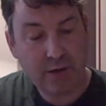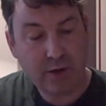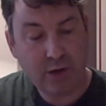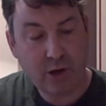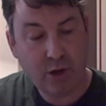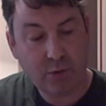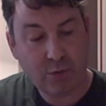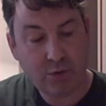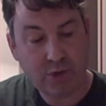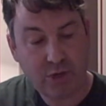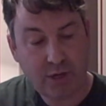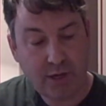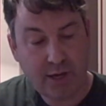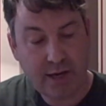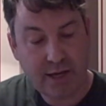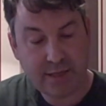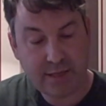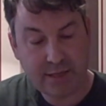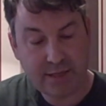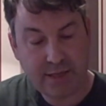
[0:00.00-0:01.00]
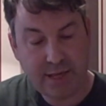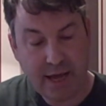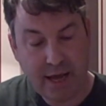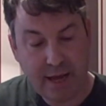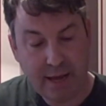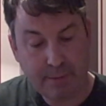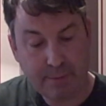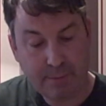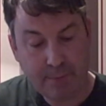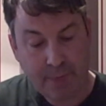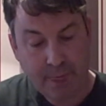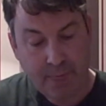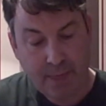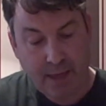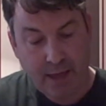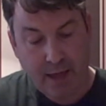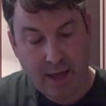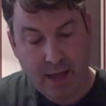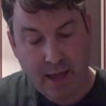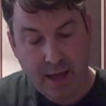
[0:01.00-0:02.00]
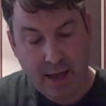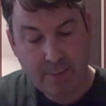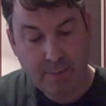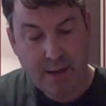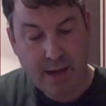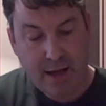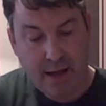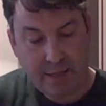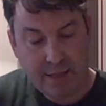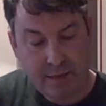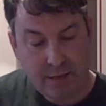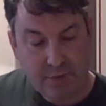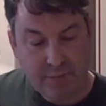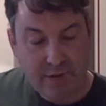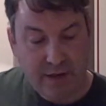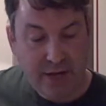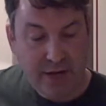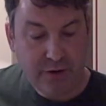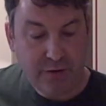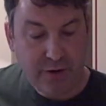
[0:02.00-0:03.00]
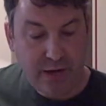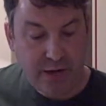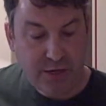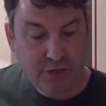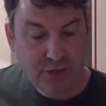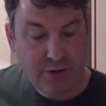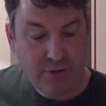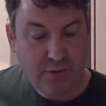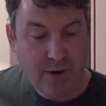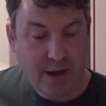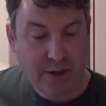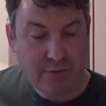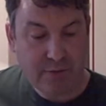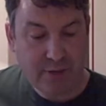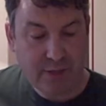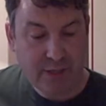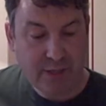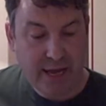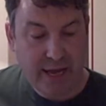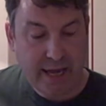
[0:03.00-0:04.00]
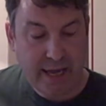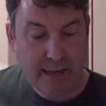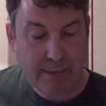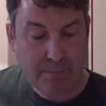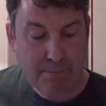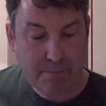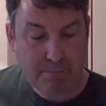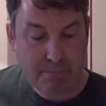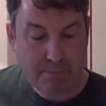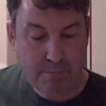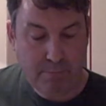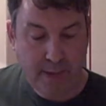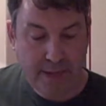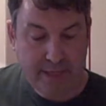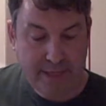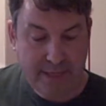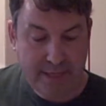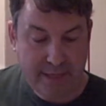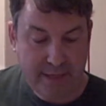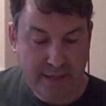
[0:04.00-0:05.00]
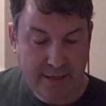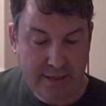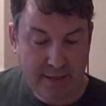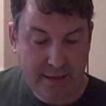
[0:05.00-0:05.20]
note at a time, and there's variation around the same basic